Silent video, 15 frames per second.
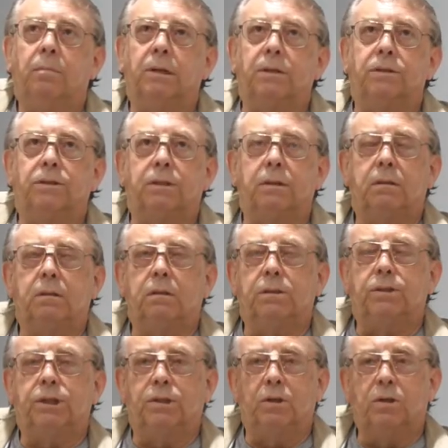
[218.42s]
But
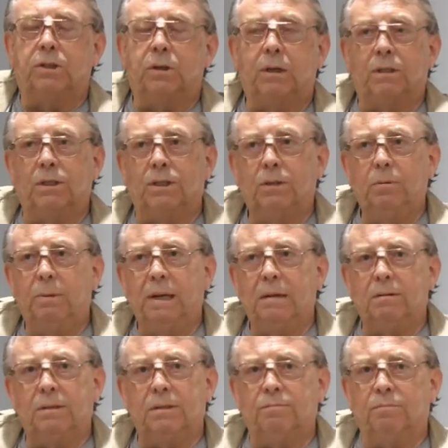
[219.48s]
she's also had 2
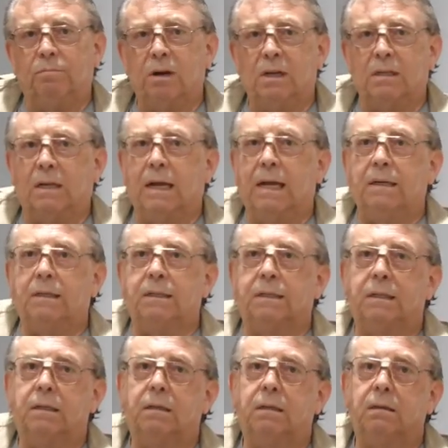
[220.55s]
bouts of breast
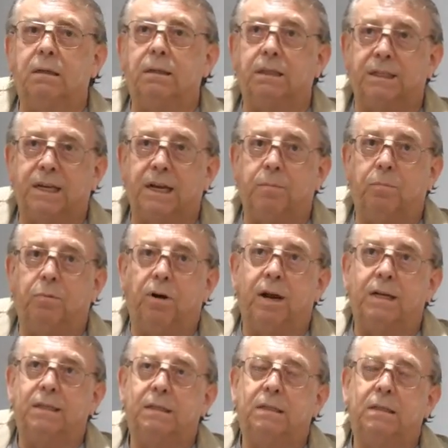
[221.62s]
cancer in the same
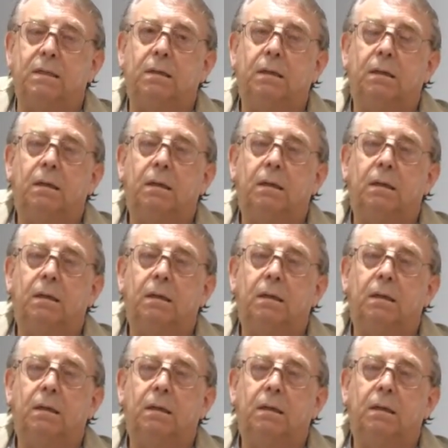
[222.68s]
breast.